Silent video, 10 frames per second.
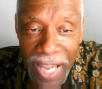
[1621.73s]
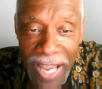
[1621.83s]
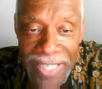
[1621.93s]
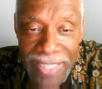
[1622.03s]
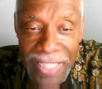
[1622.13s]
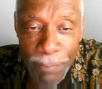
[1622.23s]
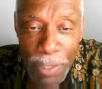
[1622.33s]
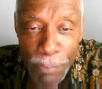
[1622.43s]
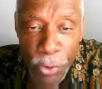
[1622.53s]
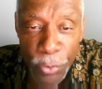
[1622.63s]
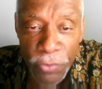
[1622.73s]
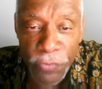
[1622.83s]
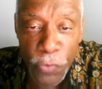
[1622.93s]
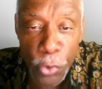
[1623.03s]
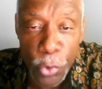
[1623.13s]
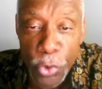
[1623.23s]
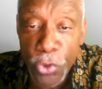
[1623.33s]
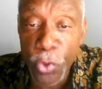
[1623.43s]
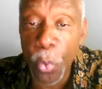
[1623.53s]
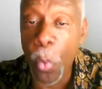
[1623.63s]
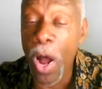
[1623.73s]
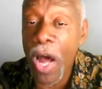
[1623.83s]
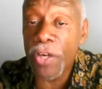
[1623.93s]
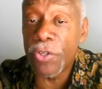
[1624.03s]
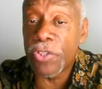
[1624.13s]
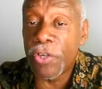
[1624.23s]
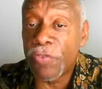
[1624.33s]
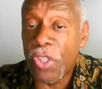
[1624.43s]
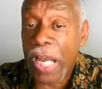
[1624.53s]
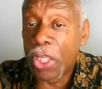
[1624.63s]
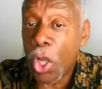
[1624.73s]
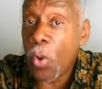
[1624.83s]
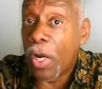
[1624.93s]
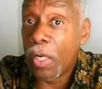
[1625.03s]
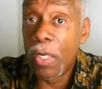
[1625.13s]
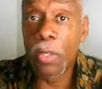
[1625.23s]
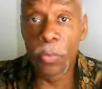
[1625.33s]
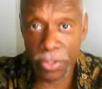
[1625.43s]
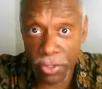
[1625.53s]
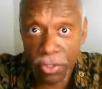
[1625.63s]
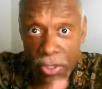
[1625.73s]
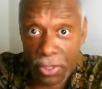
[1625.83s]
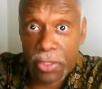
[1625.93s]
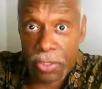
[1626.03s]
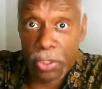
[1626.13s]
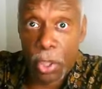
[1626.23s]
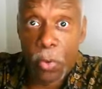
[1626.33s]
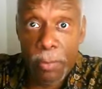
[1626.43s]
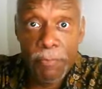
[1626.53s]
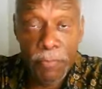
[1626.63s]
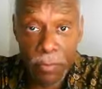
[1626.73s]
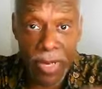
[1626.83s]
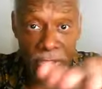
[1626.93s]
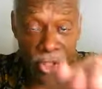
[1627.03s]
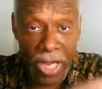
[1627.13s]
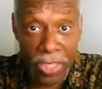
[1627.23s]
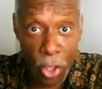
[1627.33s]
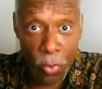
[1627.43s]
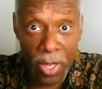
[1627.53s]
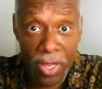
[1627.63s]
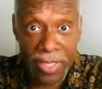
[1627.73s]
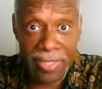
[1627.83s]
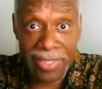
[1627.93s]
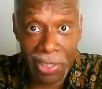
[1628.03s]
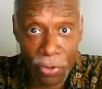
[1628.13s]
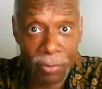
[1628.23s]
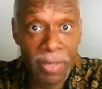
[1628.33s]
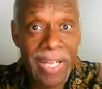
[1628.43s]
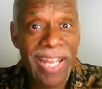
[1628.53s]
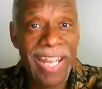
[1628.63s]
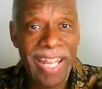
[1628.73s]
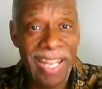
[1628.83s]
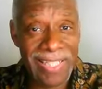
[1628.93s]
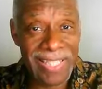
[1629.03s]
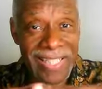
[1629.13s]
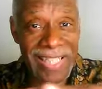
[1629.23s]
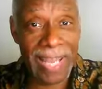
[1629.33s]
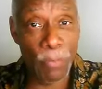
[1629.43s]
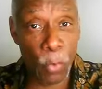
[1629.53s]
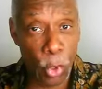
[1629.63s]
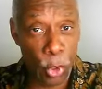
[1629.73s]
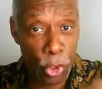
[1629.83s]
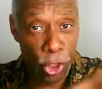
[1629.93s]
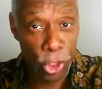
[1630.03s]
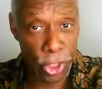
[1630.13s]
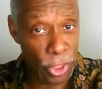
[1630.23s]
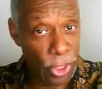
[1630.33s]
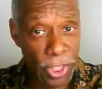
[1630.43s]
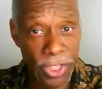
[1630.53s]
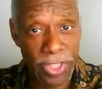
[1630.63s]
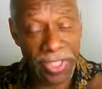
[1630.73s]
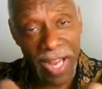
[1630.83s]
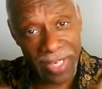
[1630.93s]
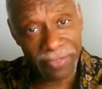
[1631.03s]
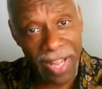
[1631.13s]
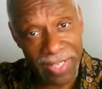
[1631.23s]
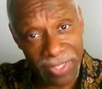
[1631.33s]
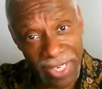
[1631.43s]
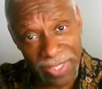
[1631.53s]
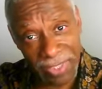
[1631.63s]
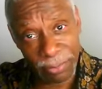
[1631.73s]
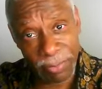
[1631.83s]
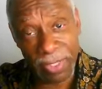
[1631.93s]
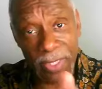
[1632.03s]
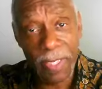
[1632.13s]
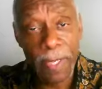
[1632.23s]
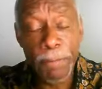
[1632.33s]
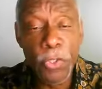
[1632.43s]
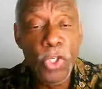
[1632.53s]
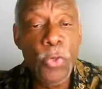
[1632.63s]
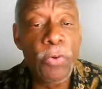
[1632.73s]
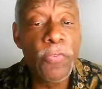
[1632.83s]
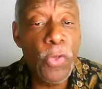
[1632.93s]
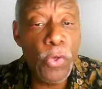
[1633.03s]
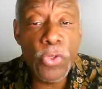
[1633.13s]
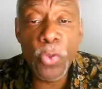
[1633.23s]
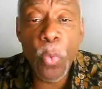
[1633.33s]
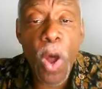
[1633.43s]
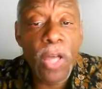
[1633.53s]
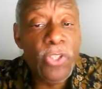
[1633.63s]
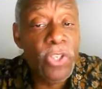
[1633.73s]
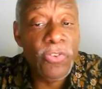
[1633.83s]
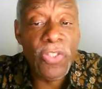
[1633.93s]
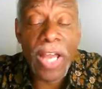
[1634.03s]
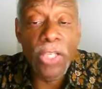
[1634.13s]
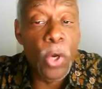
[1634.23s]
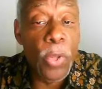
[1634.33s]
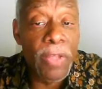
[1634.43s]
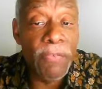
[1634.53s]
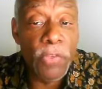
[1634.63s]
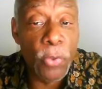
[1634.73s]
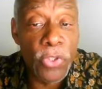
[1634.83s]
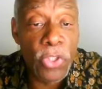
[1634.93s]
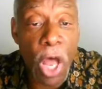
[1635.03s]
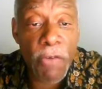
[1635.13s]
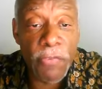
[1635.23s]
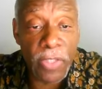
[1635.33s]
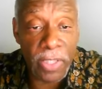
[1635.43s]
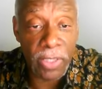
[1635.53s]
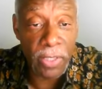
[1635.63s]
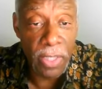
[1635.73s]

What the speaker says: as these people refuse the waters of Shiloah," which is Siloam, right? Shiloah and Siloam, it's the same word. It just kind of got changed a little bit. "You refuse the waters of Shiloah that flow softly